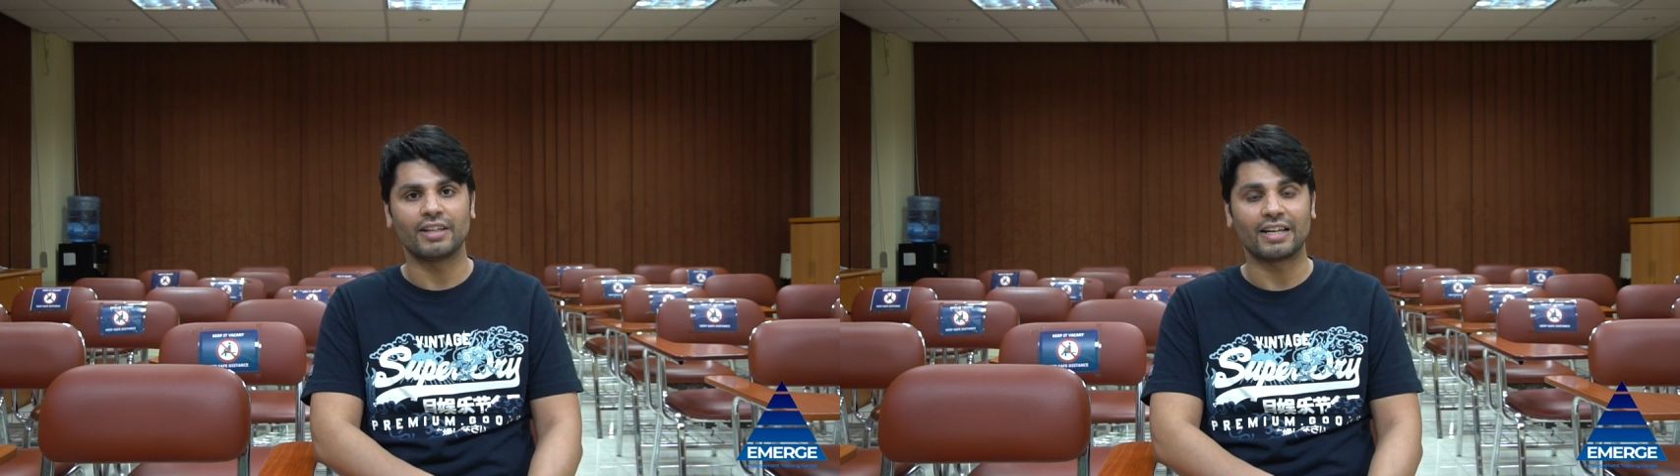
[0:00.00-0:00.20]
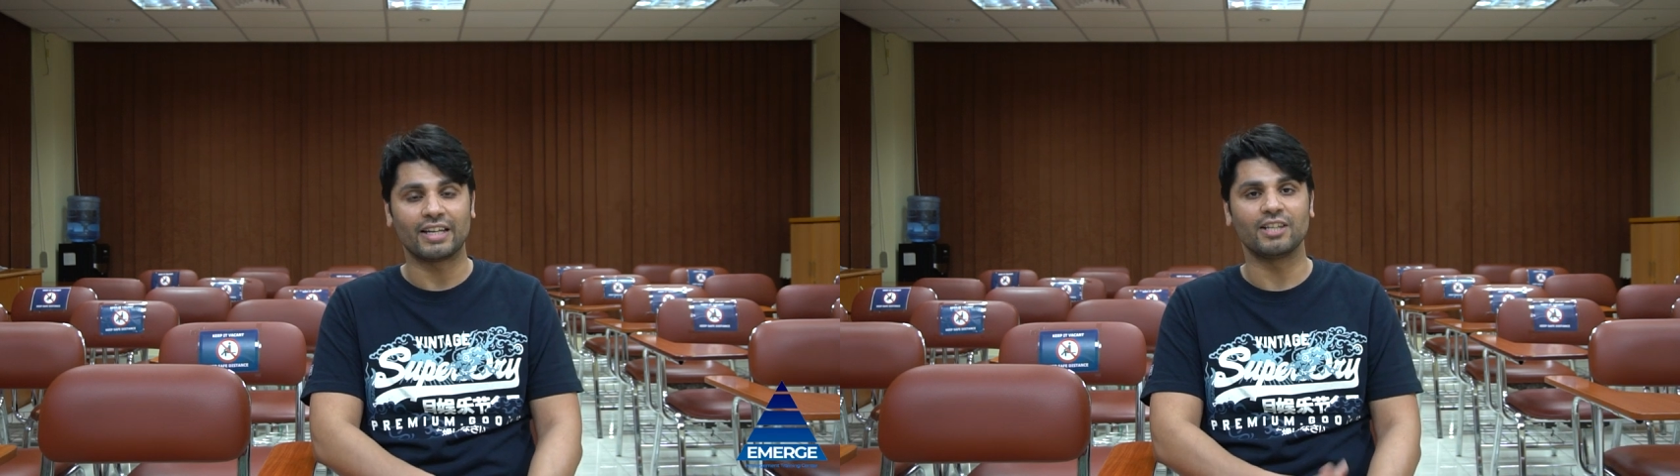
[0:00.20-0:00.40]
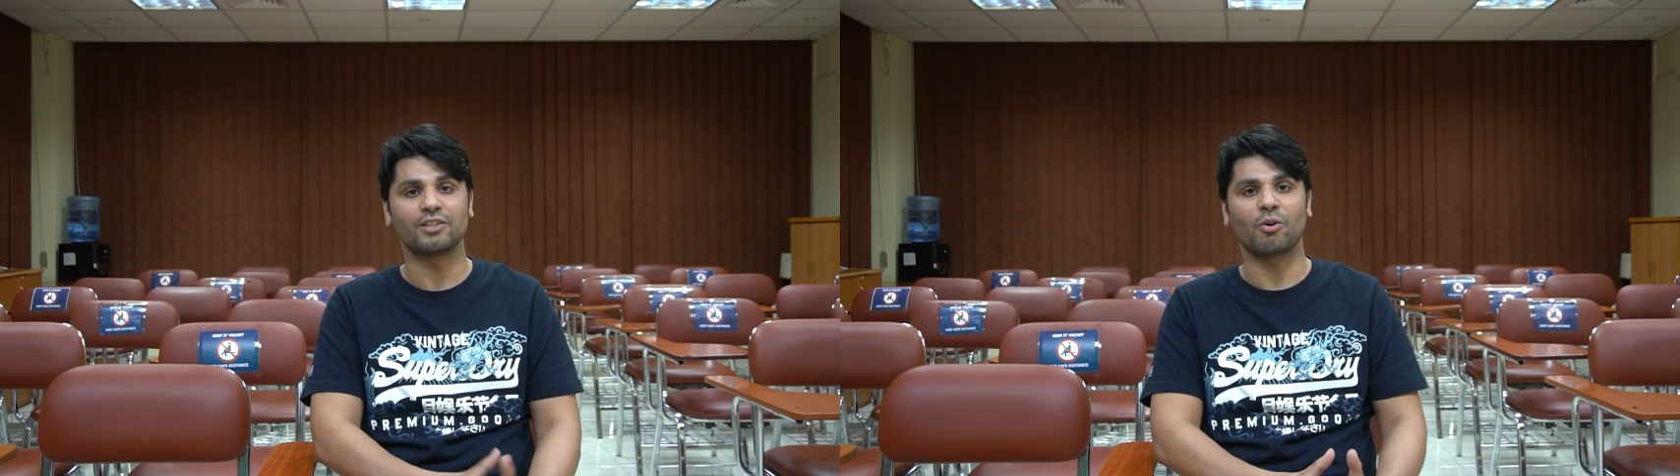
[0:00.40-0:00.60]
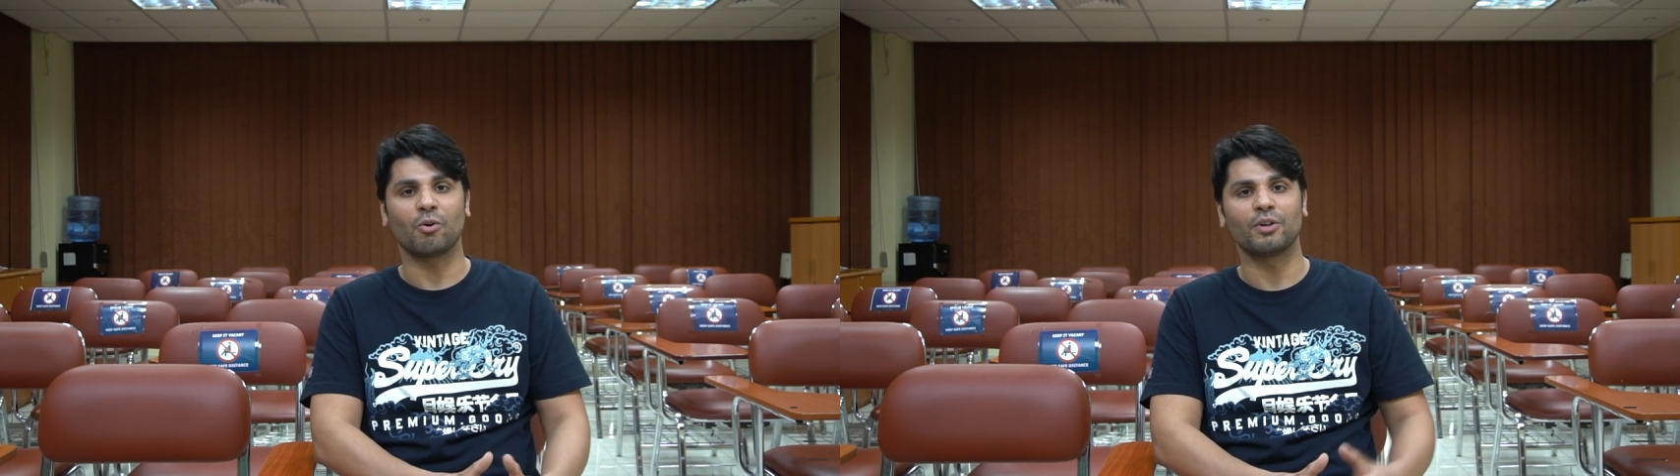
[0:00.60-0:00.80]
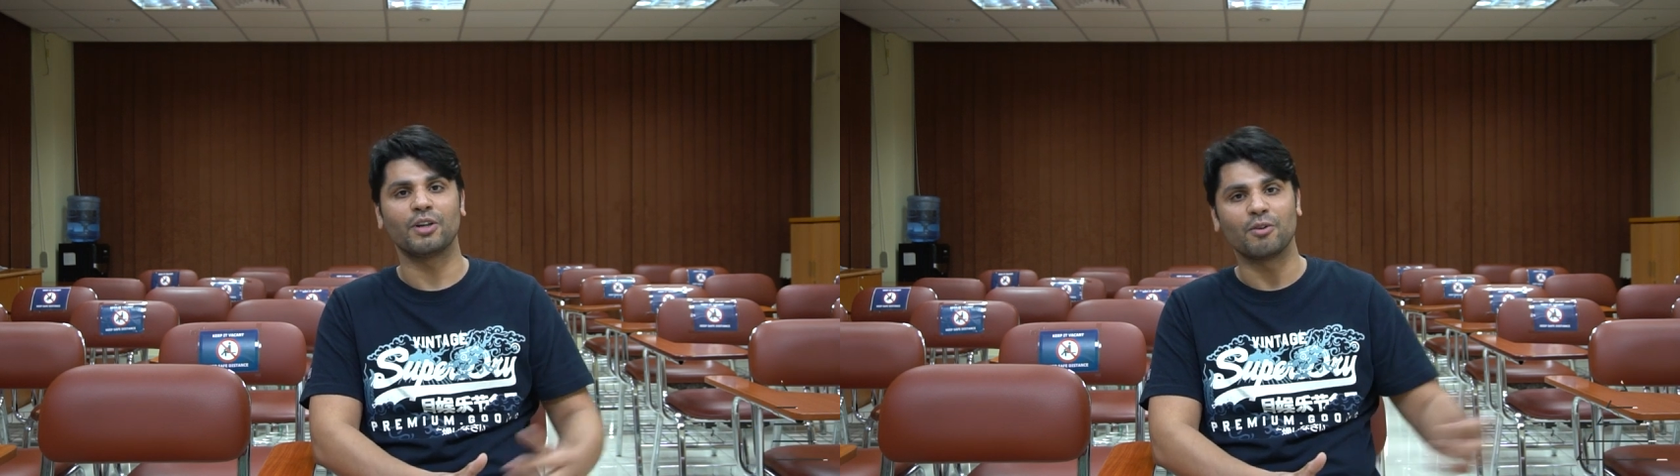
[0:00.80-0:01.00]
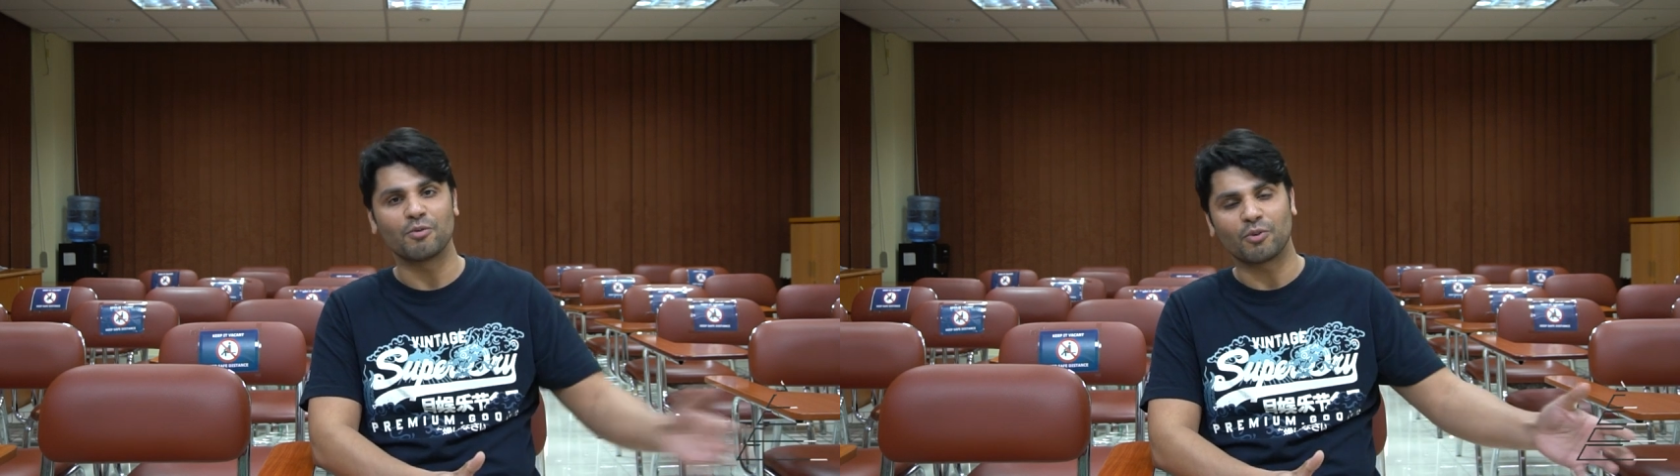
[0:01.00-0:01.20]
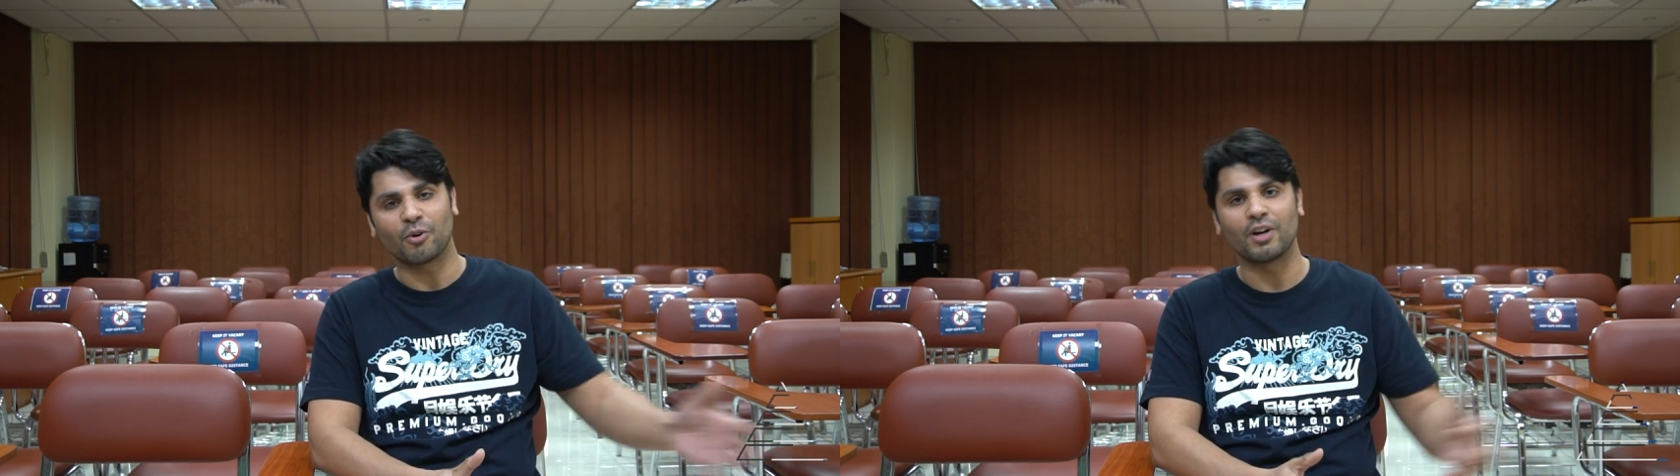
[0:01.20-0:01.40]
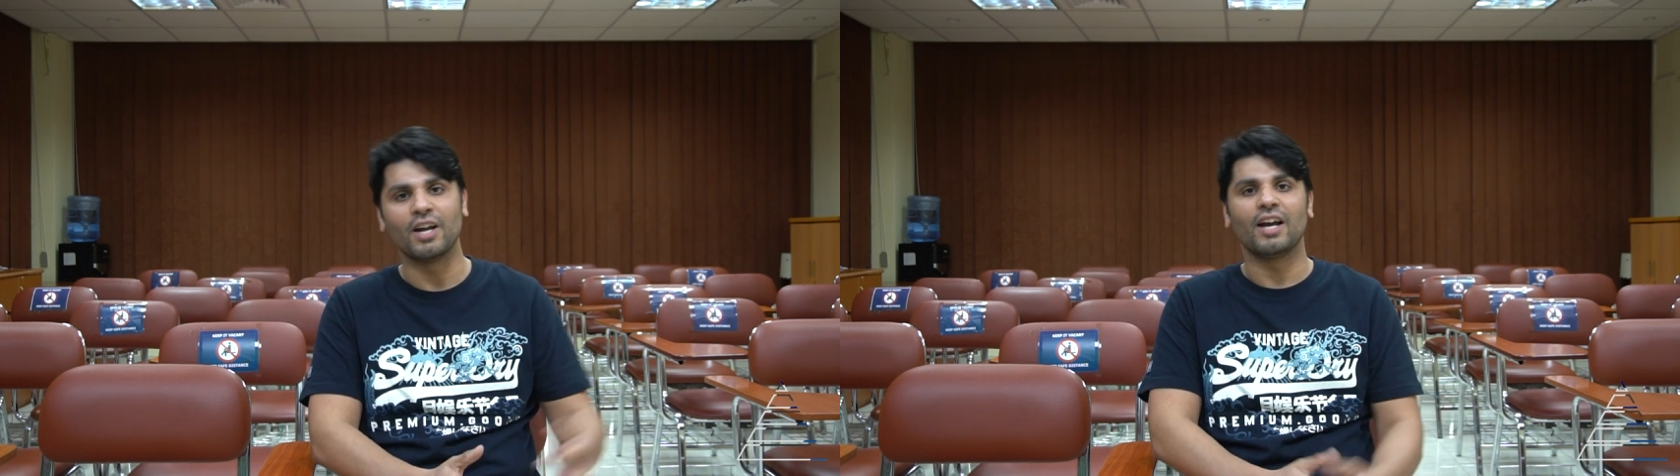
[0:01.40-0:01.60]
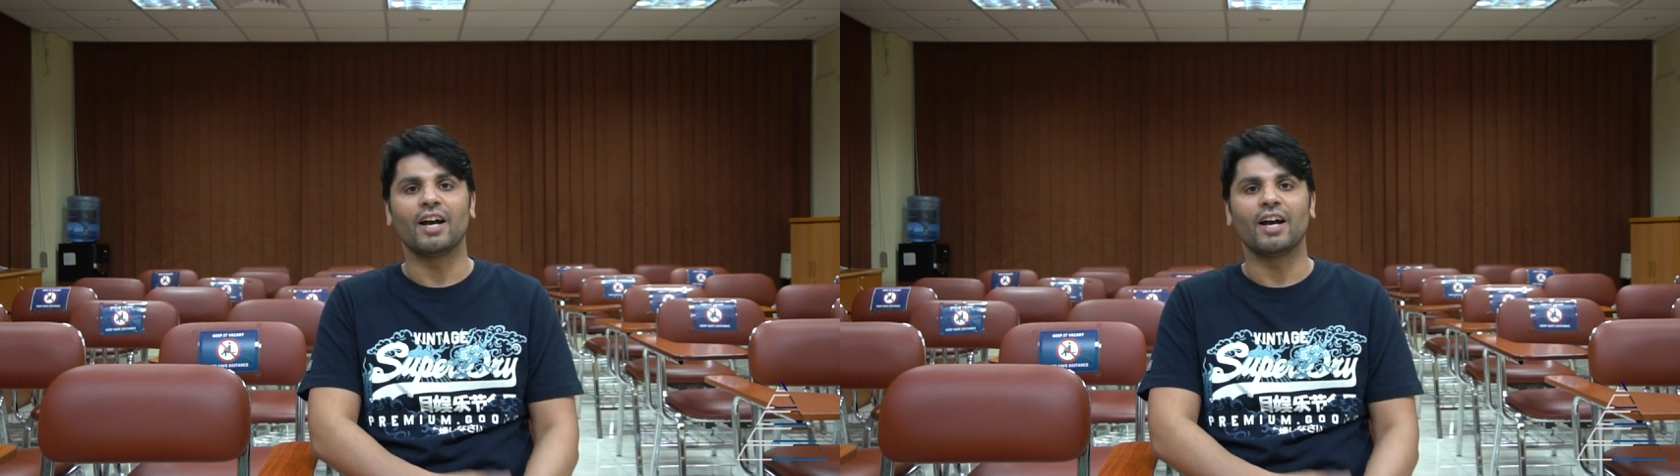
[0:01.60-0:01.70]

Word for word: that he's scolding you for